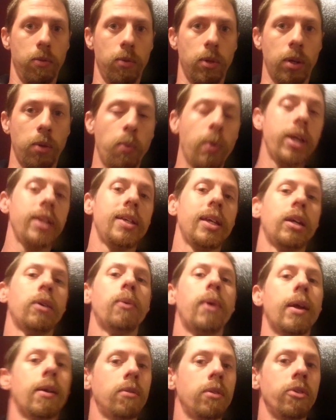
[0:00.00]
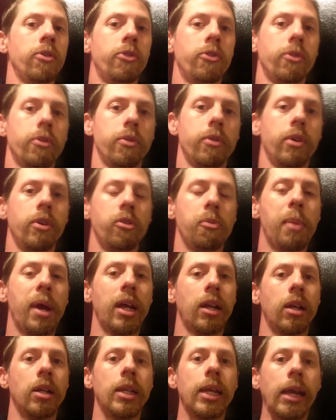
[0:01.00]
Like waiting around is a
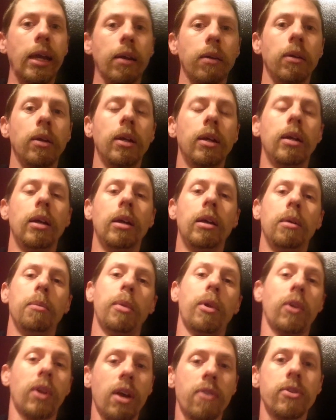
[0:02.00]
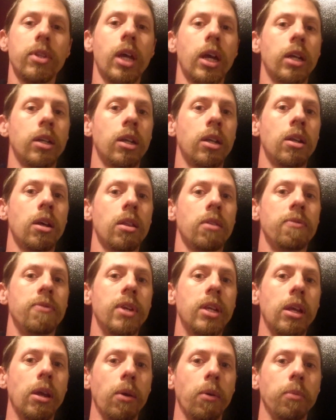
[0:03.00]
bad idea. I'll cover that in another
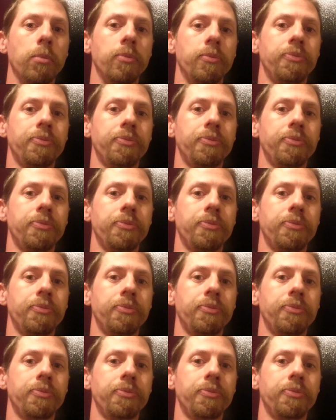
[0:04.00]
video.